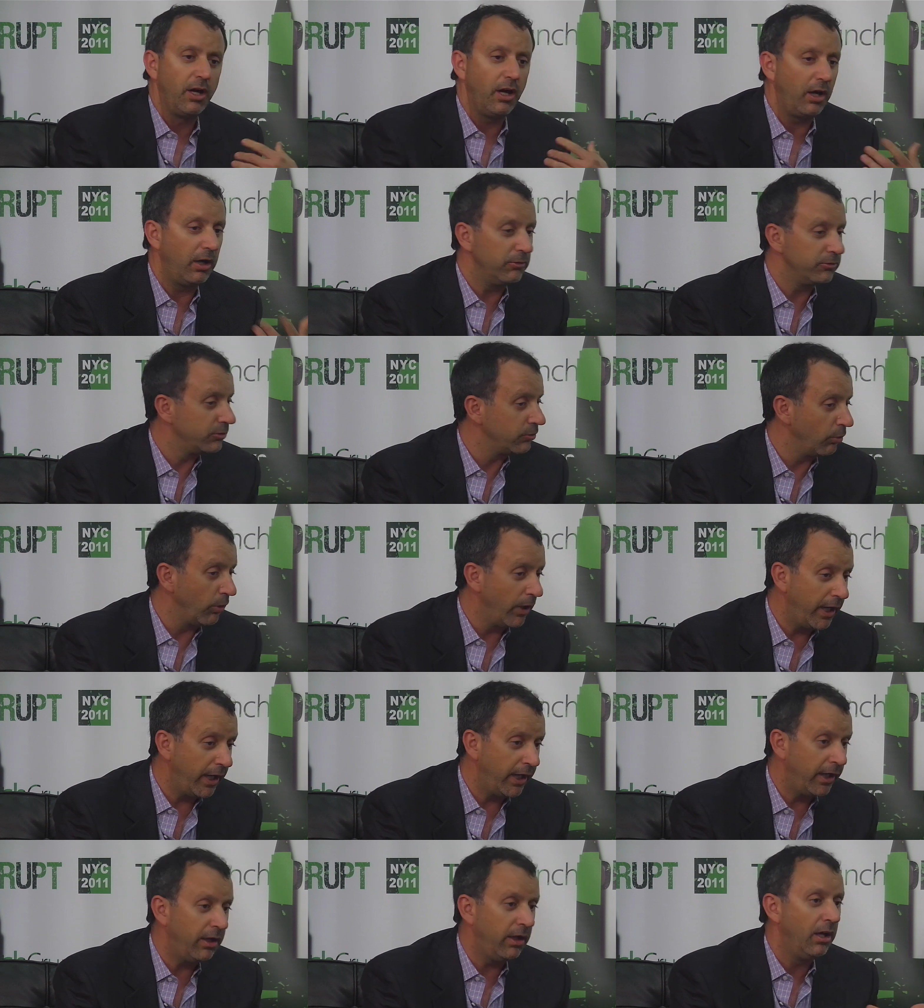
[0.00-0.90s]
I was
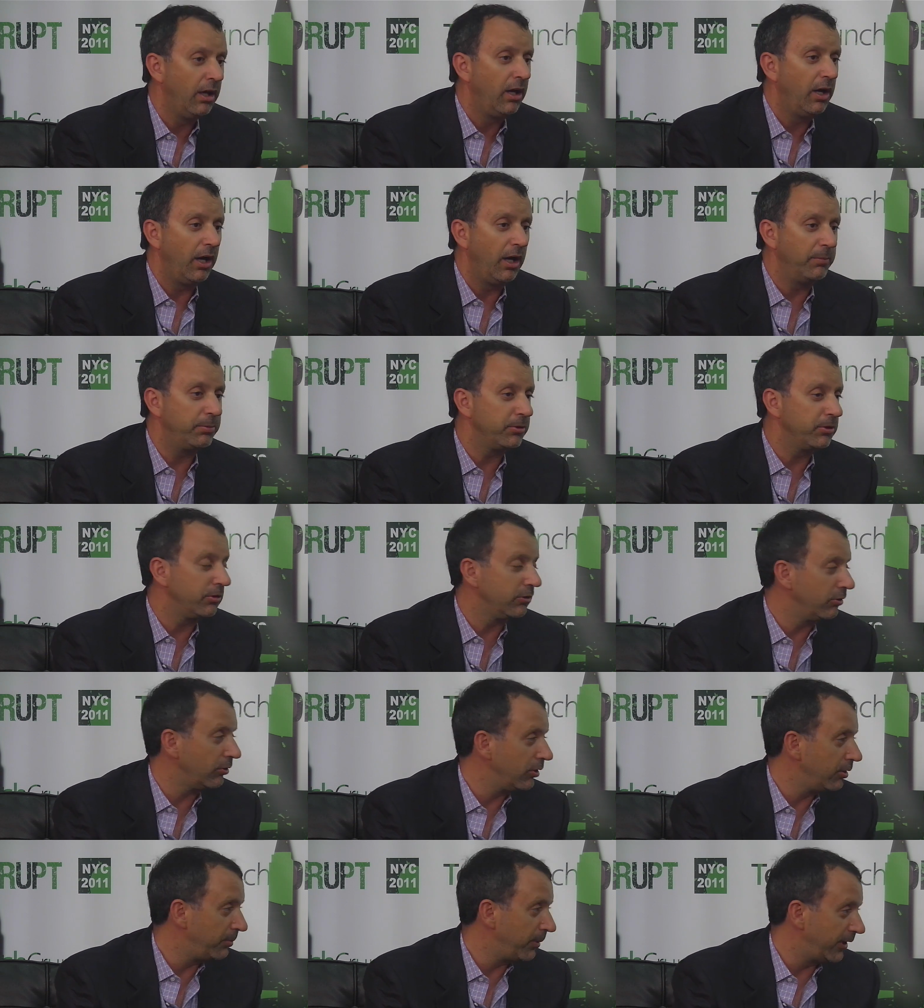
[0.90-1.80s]
away. I put in an
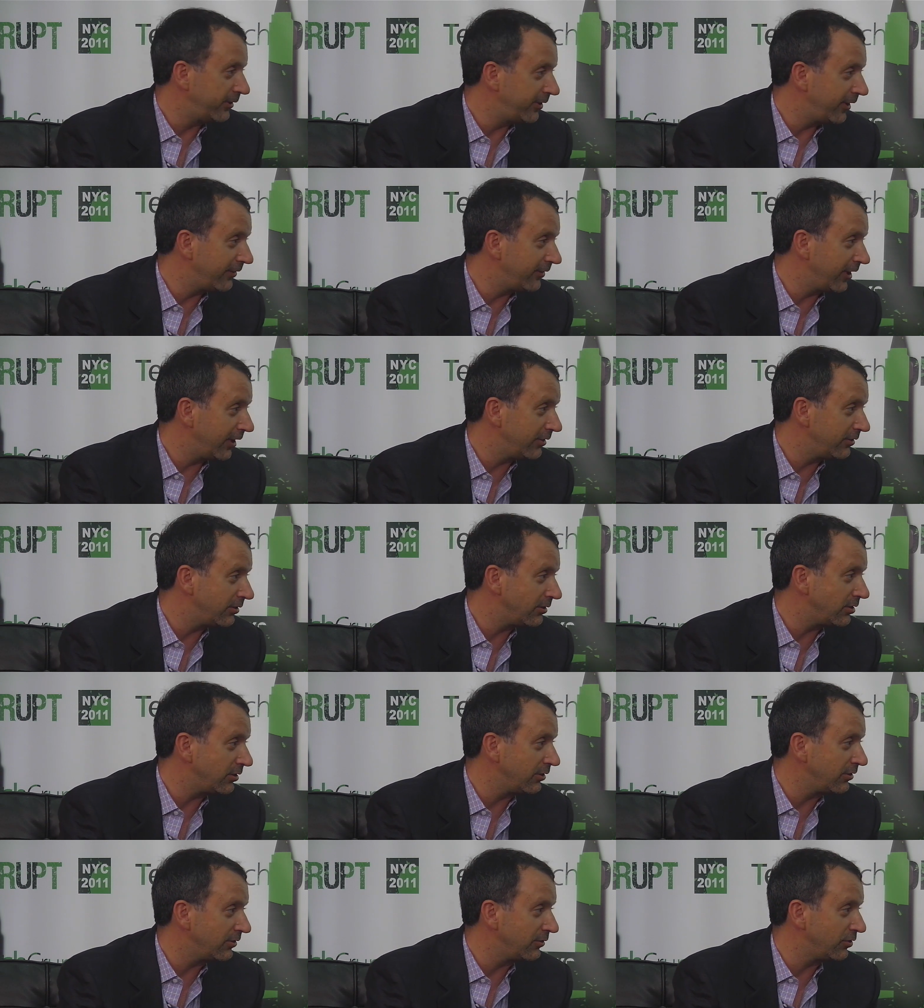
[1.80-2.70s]
order to buy 10,000
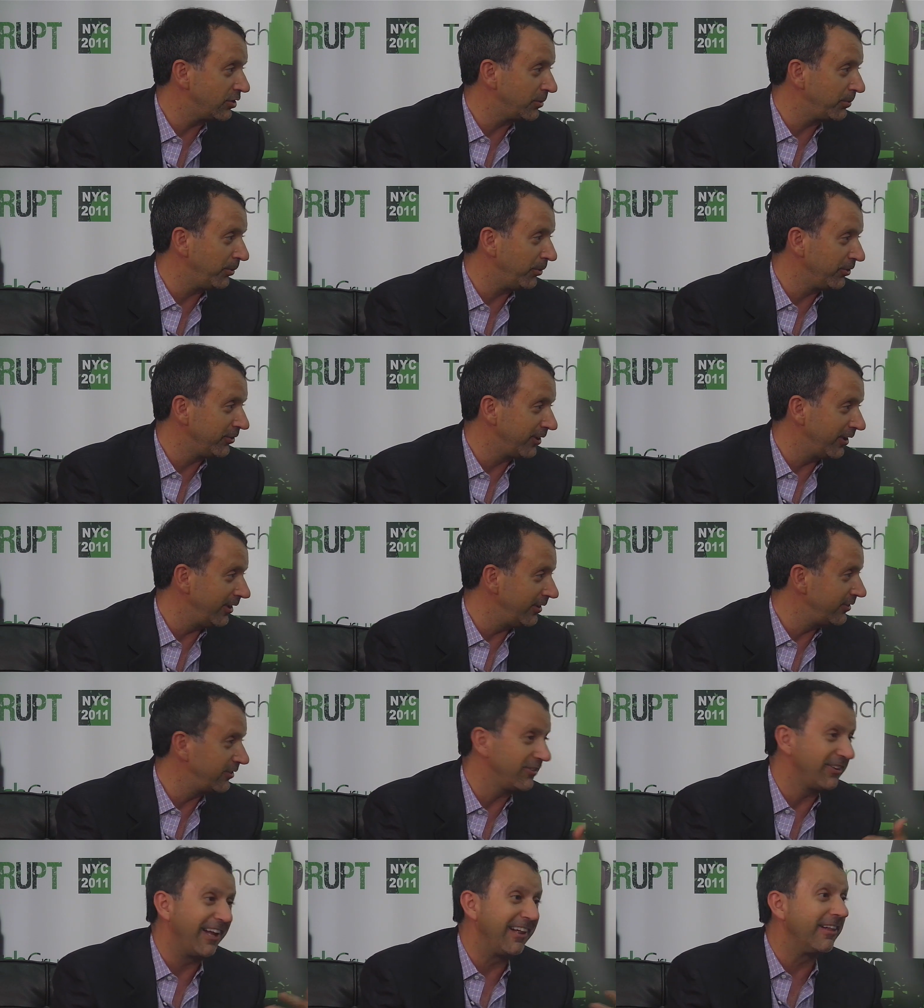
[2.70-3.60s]
shares of
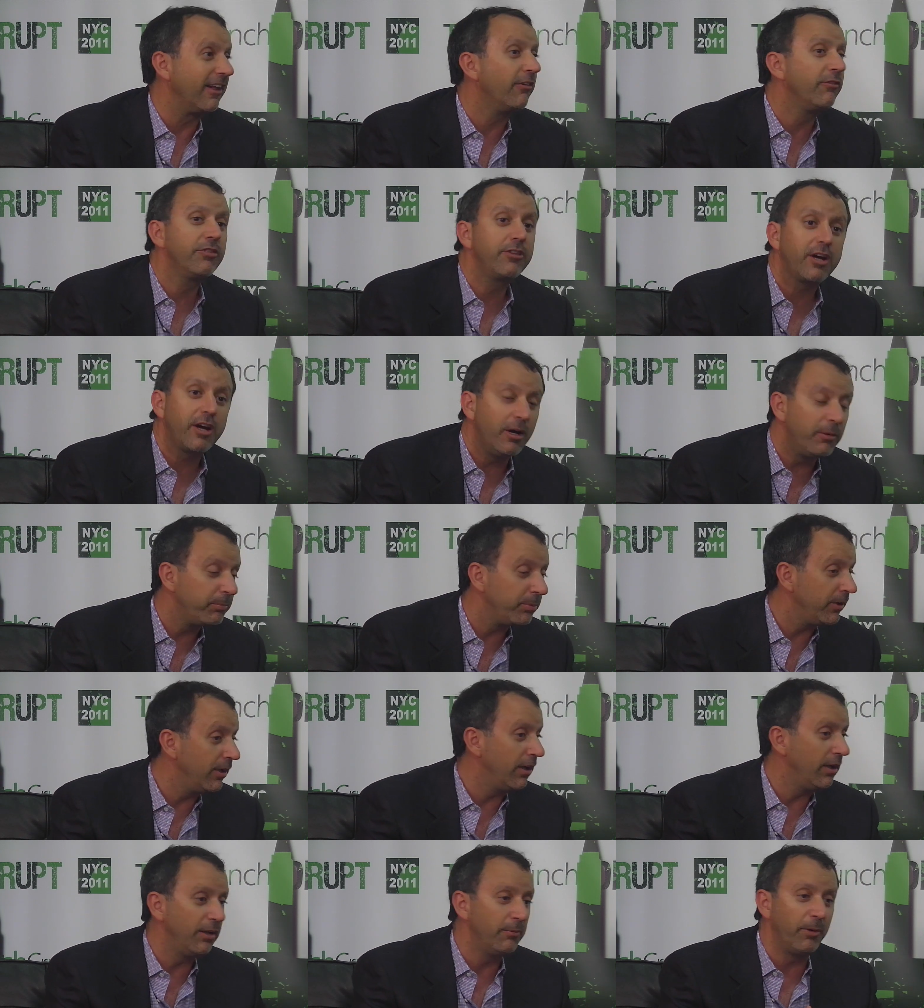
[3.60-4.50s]
Chipotle's because I uh-huh. love the
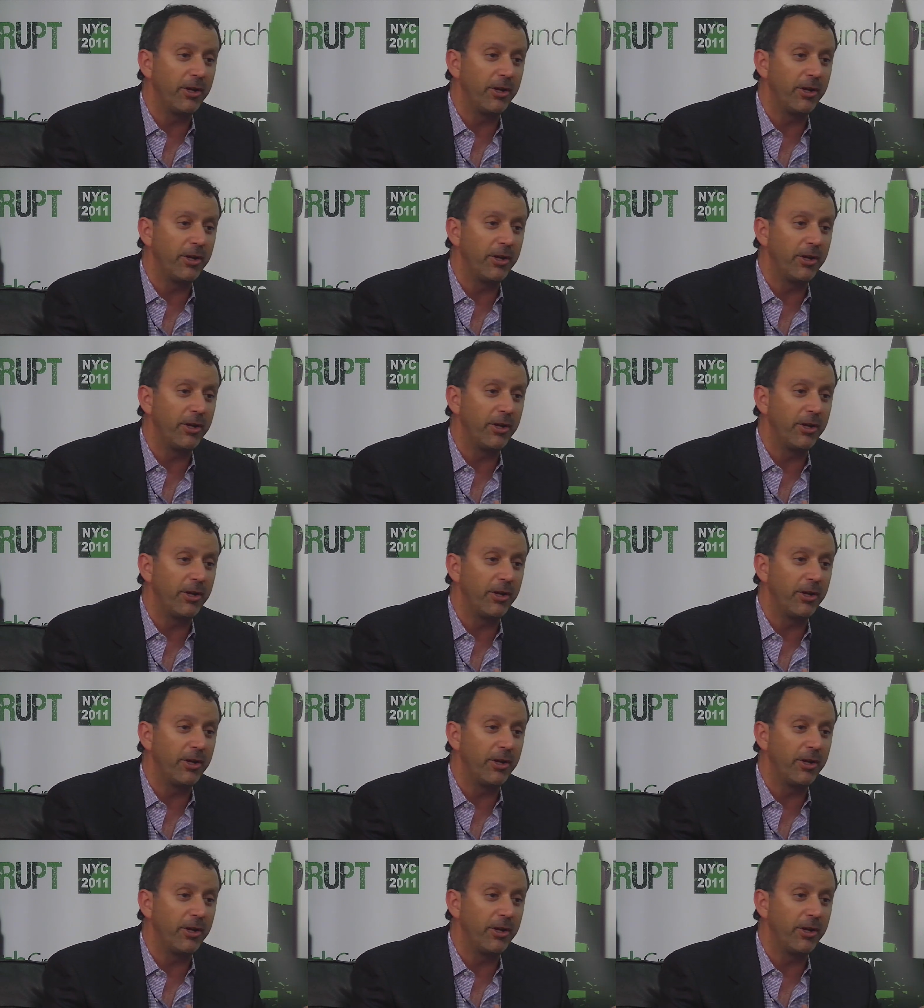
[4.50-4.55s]
company.